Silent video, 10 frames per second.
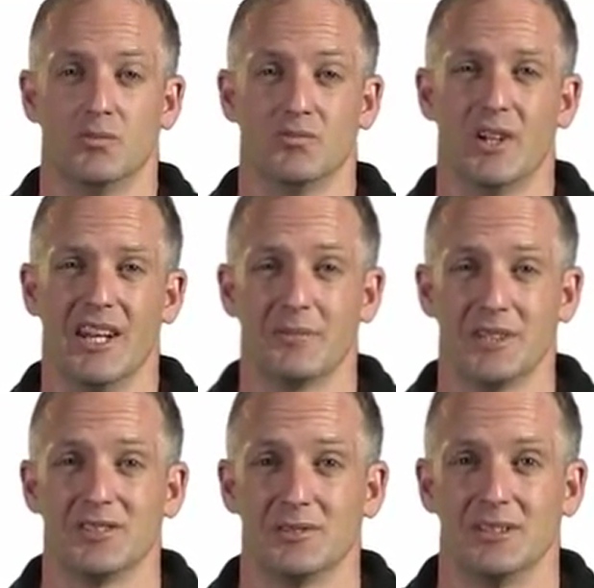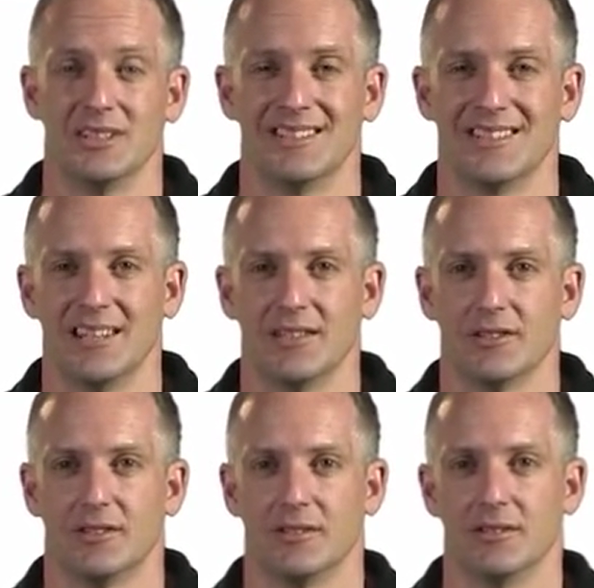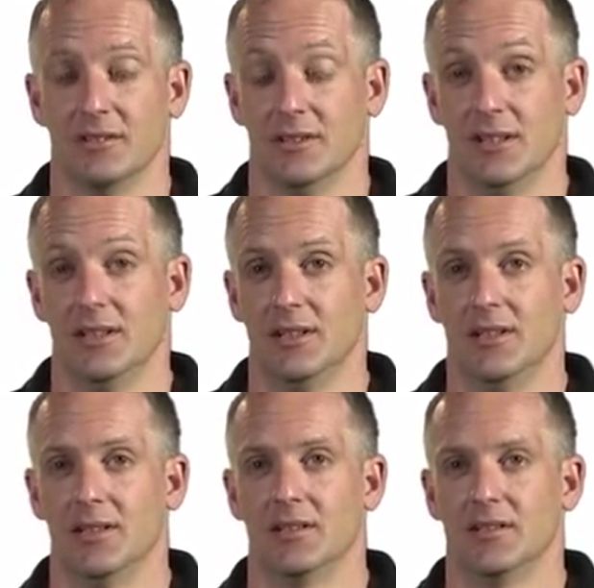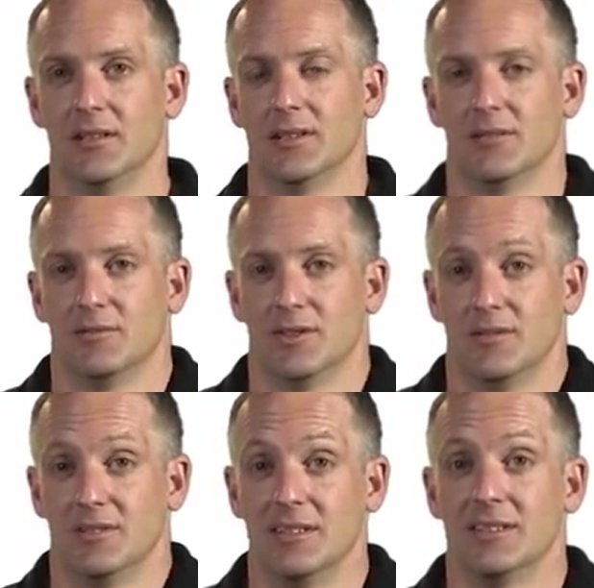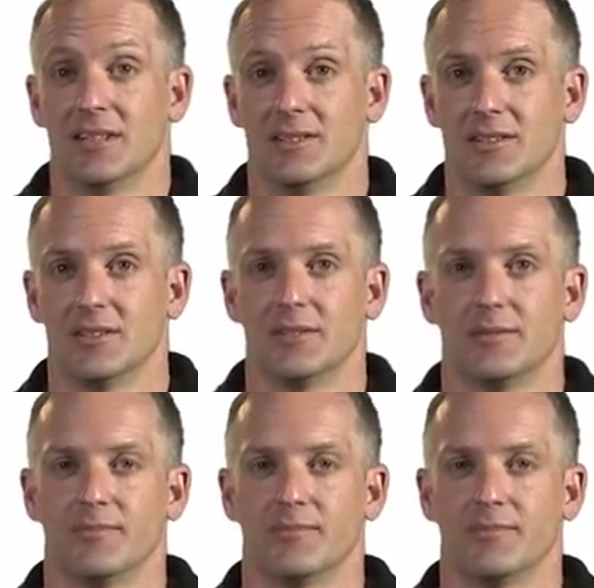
what adaptation really entails in a sort of detailed sense.